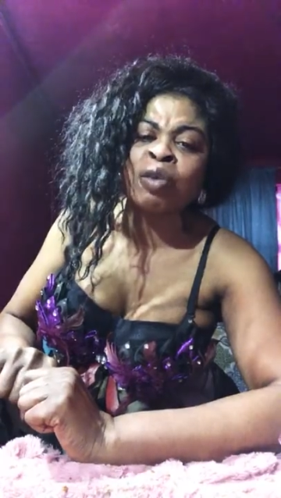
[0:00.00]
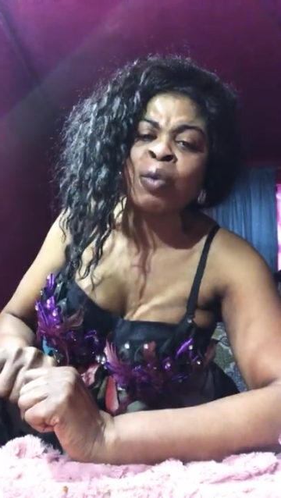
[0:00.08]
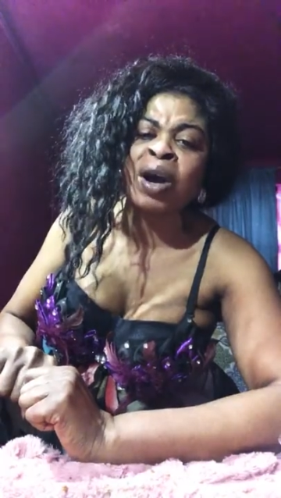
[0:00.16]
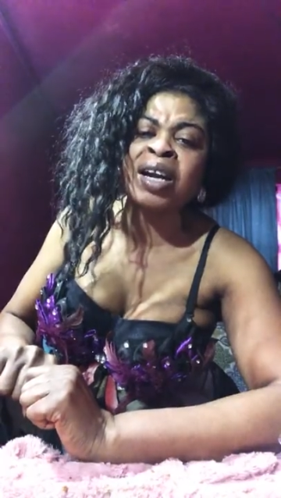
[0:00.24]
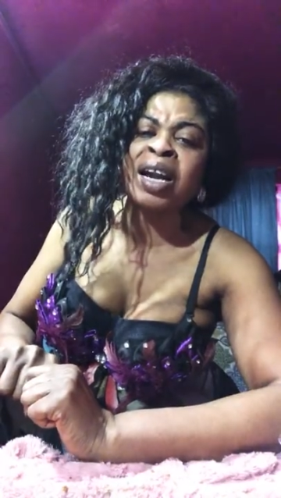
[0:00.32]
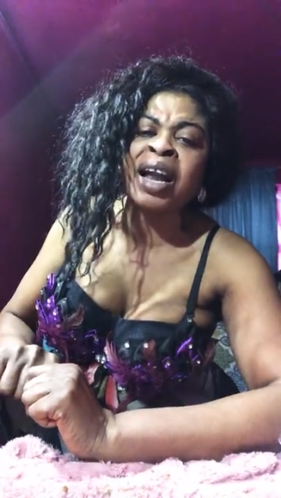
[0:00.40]

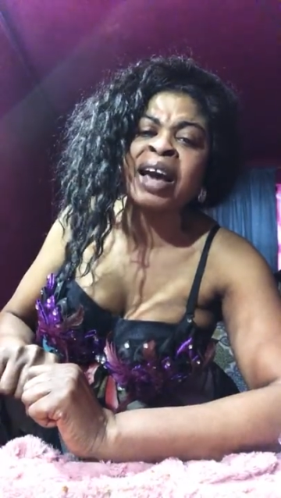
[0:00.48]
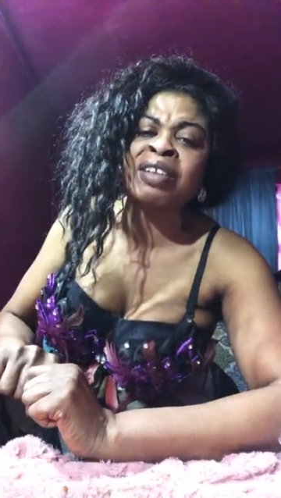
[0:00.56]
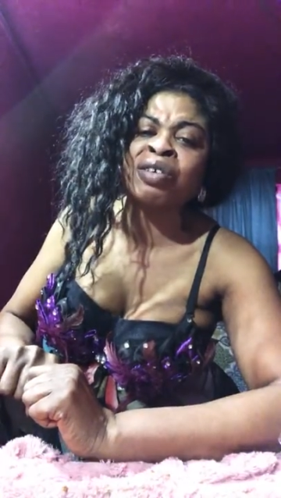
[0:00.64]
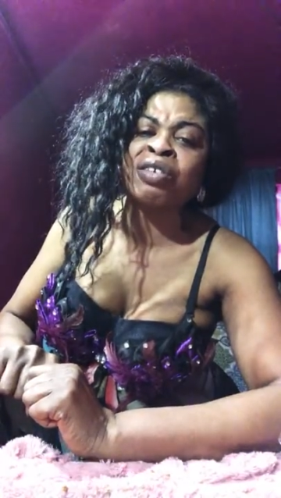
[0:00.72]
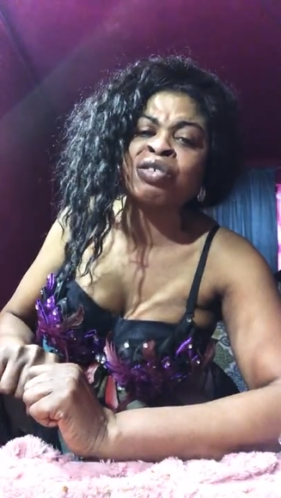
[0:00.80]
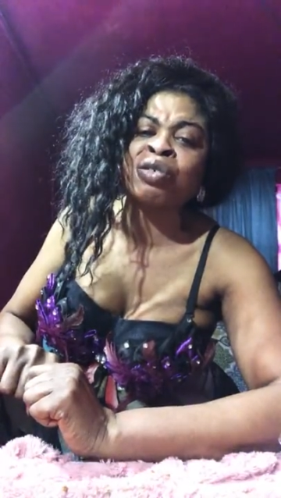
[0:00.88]
What kind of light
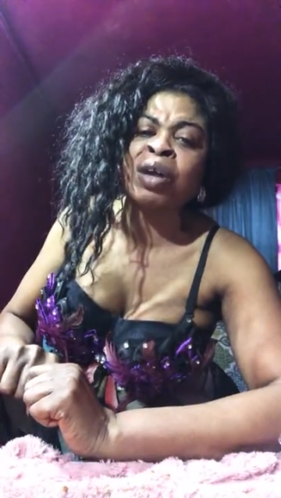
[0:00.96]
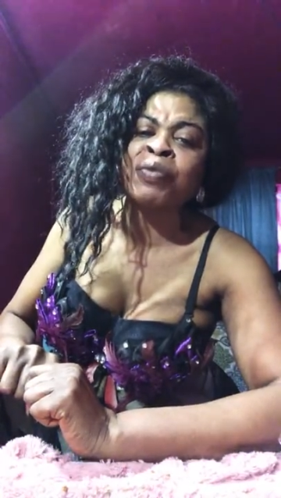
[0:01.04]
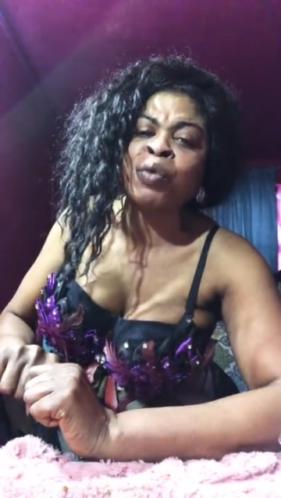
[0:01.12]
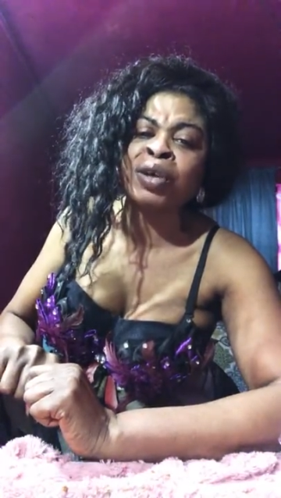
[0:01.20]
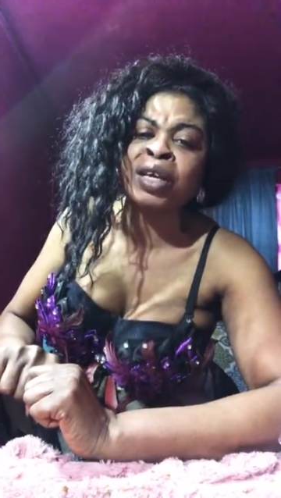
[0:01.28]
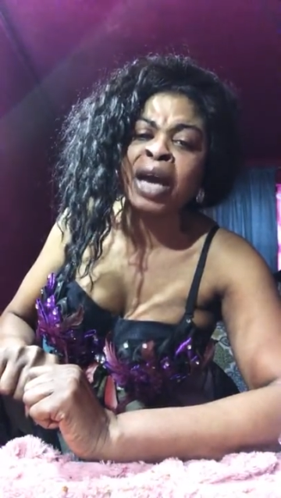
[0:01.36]
wanna see with a
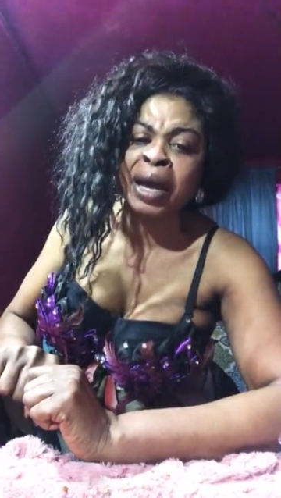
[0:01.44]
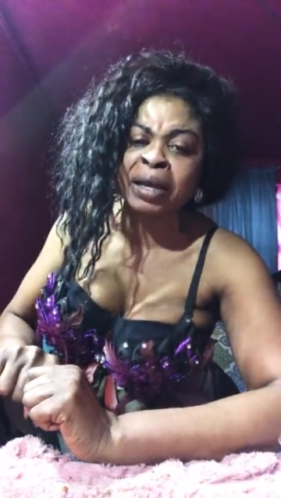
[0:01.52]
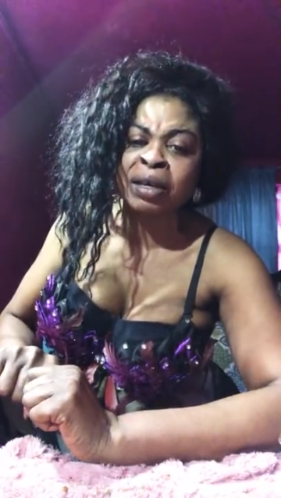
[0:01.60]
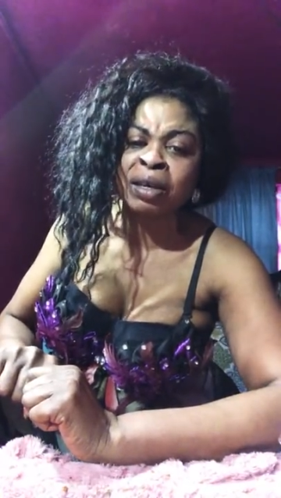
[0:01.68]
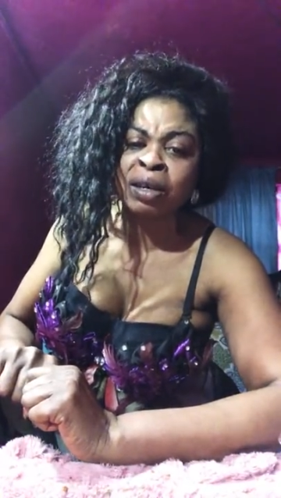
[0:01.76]
phone in your eye?